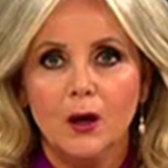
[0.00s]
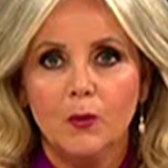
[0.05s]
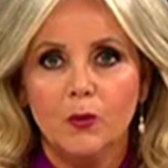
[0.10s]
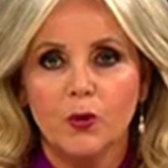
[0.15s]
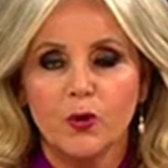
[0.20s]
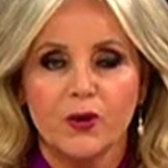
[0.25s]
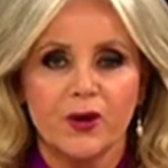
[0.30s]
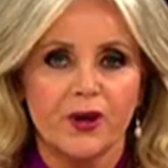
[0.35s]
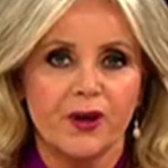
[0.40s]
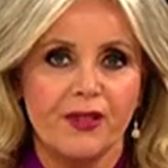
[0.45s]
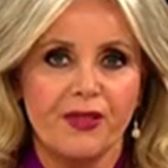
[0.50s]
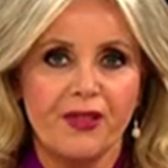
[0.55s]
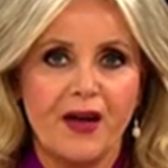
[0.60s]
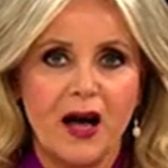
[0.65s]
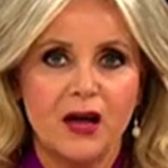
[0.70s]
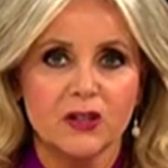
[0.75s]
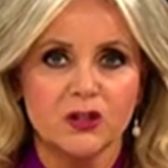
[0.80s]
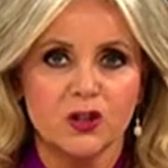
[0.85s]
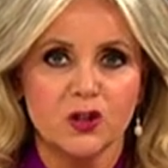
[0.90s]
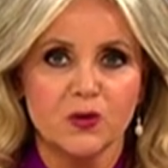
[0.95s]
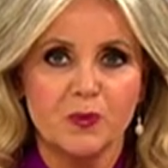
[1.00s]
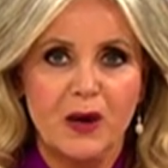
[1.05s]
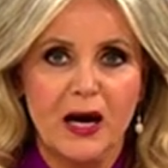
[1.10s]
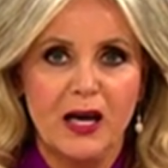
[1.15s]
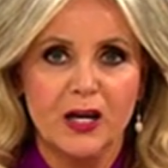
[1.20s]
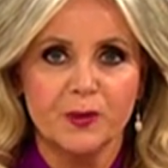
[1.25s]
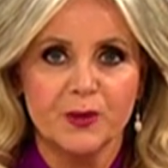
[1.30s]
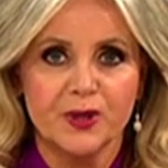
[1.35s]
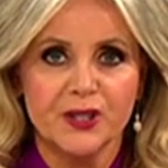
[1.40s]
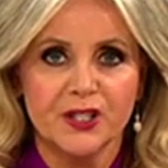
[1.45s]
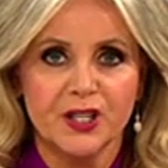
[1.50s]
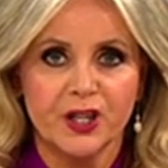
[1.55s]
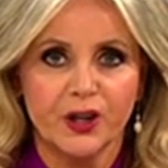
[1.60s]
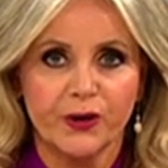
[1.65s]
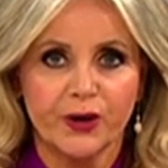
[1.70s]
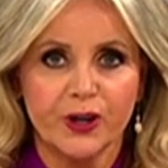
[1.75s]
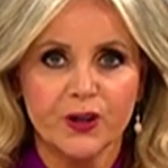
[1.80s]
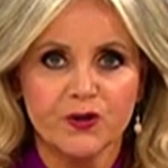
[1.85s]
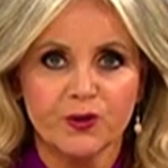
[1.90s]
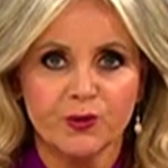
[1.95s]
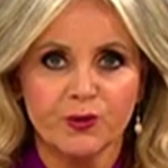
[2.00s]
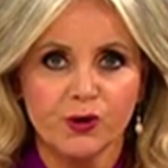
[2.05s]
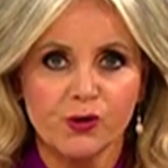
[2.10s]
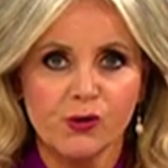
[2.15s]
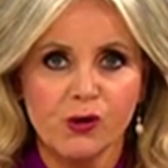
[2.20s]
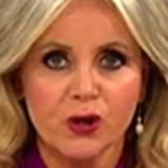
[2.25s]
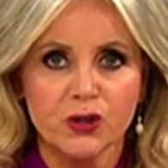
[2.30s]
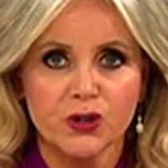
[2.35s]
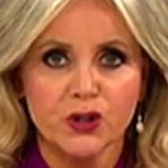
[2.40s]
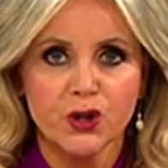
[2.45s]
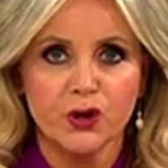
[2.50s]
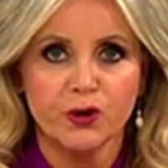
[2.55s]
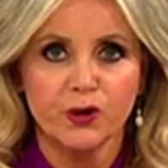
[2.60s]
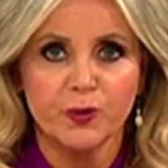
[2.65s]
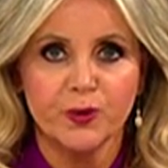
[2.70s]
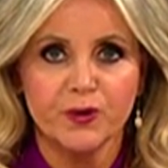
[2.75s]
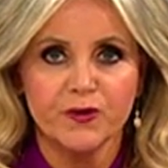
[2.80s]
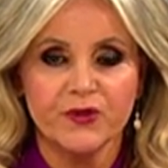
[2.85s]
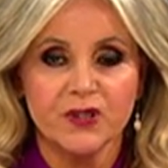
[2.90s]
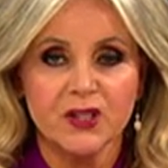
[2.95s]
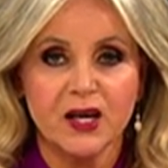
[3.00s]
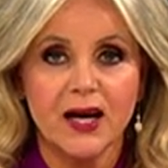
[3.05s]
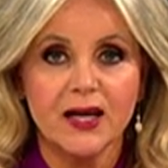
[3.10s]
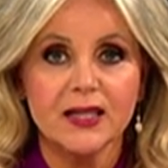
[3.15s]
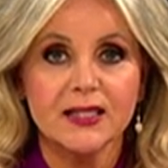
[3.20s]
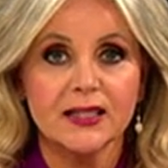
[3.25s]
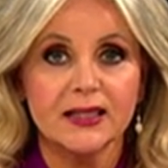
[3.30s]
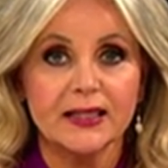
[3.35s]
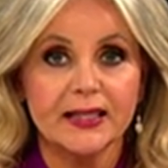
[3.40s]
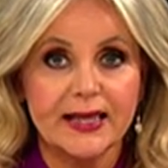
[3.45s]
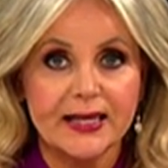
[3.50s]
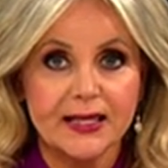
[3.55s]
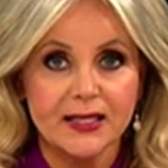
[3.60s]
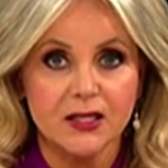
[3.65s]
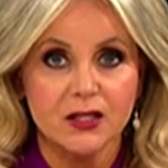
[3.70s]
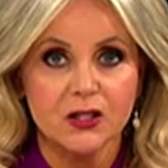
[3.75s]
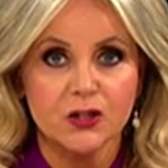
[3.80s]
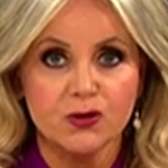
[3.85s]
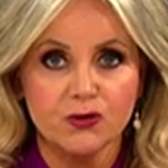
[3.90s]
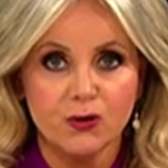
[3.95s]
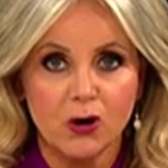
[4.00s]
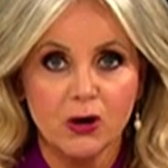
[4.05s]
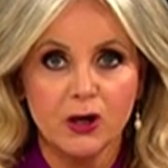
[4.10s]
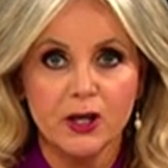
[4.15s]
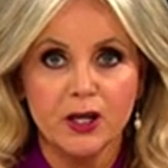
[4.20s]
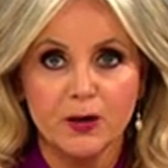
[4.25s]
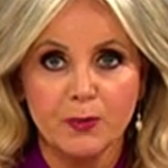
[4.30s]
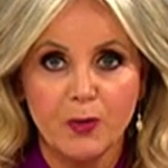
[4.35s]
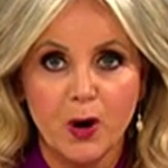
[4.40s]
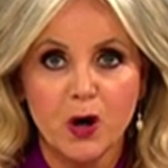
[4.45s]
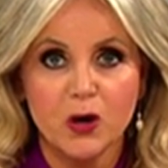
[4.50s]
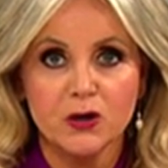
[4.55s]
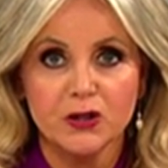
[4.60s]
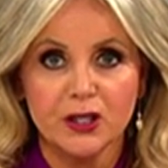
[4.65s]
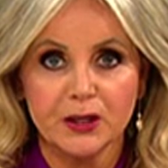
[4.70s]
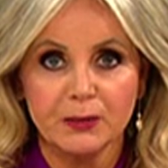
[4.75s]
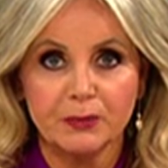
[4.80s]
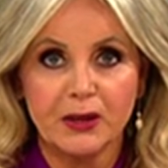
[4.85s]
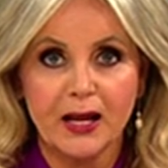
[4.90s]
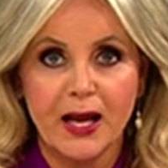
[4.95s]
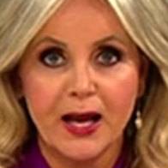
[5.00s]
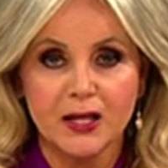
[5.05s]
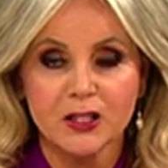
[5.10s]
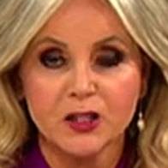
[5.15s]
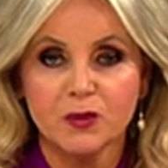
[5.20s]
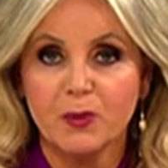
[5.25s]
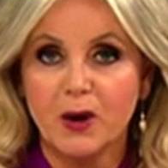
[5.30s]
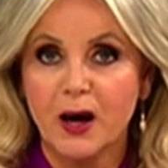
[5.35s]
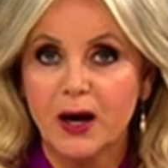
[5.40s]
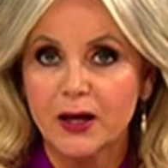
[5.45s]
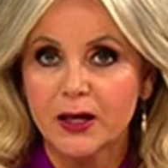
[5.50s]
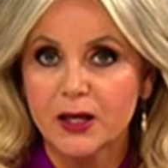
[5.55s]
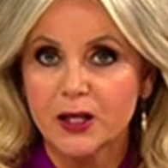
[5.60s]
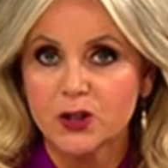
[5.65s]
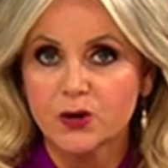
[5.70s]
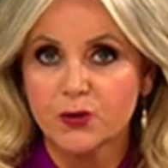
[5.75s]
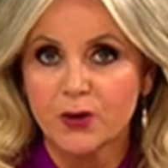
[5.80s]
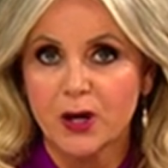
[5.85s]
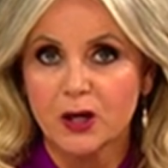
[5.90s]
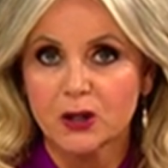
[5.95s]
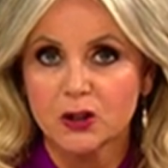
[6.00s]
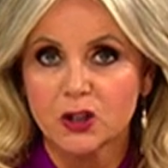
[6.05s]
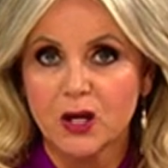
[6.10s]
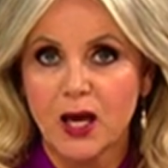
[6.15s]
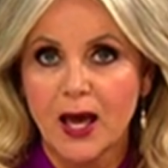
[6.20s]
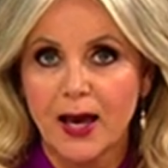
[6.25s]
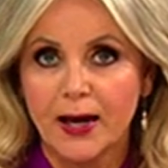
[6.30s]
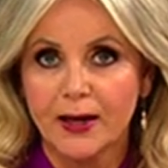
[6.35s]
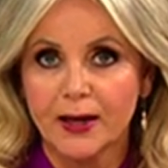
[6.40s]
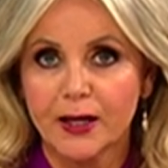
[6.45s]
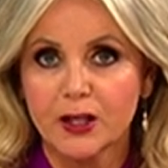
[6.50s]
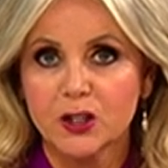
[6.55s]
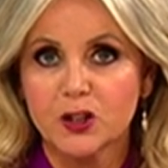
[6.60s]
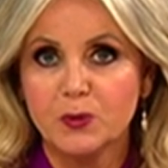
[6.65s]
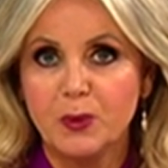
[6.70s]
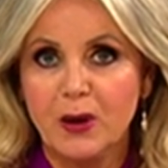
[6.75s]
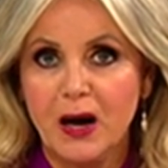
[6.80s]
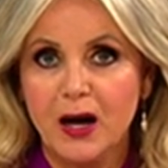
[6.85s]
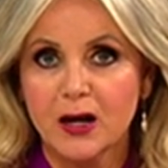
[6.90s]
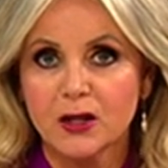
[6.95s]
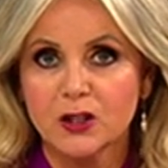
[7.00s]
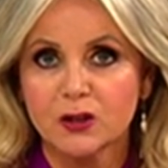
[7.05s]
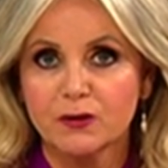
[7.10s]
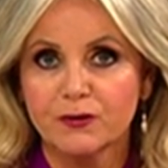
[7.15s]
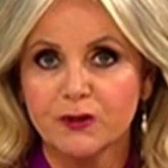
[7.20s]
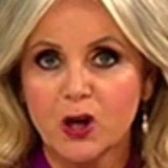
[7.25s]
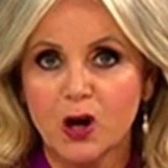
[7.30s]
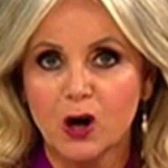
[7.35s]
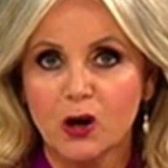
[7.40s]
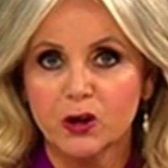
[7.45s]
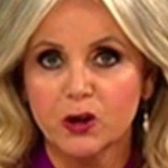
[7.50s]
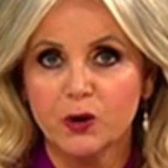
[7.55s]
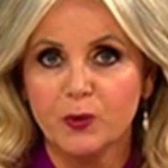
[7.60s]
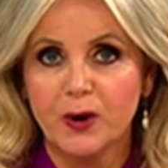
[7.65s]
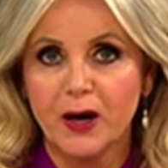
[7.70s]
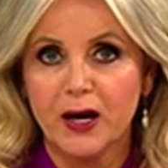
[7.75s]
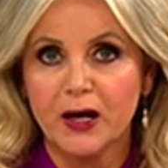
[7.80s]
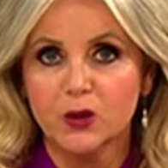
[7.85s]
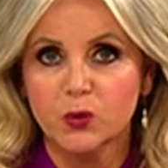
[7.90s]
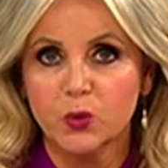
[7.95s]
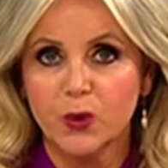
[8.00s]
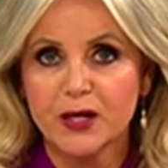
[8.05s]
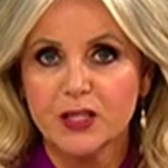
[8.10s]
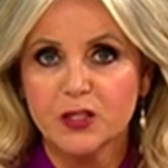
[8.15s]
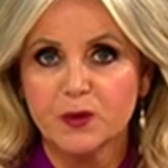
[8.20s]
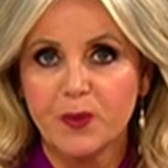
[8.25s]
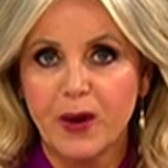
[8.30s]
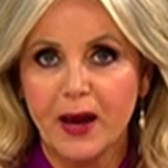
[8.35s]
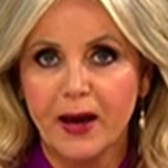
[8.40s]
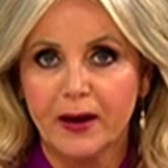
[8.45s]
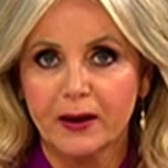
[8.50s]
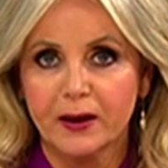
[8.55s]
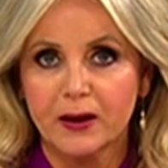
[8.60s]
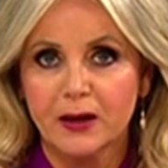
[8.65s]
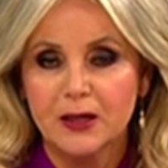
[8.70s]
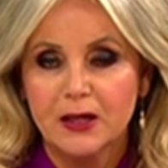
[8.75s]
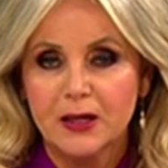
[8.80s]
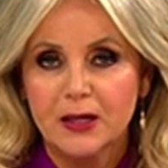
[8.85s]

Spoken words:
More than 1,000 parliamentarians from across Europe have signed a letter strongly opposing plans by Israel to annex parts of the occupied West Bank.